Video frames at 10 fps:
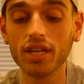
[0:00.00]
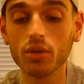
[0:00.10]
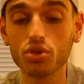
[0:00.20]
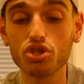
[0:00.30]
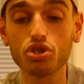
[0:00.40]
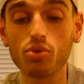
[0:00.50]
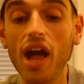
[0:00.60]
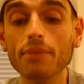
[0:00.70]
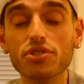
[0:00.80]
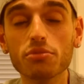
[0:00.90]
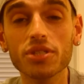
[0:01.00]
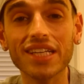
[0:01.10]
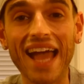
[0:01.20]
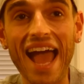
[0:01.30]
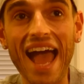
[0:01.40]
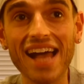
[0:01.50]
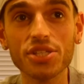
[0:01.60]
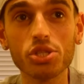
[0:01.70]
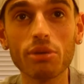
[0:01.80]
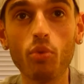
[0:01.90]
It was described to me as
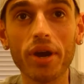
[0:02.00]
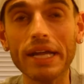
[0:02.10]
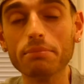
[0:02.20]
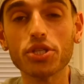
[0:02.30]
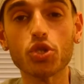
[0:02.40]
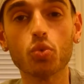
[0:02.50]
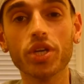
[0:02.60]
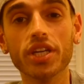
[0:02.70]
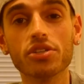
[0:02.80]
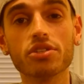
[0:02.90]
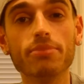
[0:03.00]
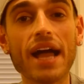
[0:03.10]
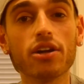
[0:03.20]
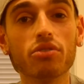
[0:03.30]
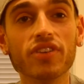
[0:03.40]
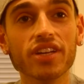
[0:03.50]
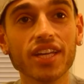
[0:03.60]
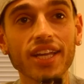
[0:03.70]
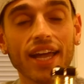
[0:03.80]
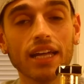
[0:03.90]
somewhere in between Tobacco
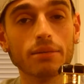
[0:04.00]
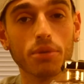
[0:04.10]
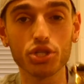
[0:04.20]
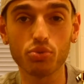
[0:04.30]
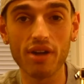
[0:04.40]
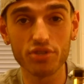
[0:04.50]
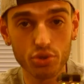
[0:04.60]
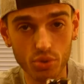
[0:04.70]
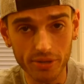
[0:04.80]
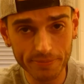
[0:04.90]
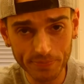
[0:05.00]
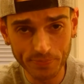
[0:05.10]
Vanille and Musk Ravageur.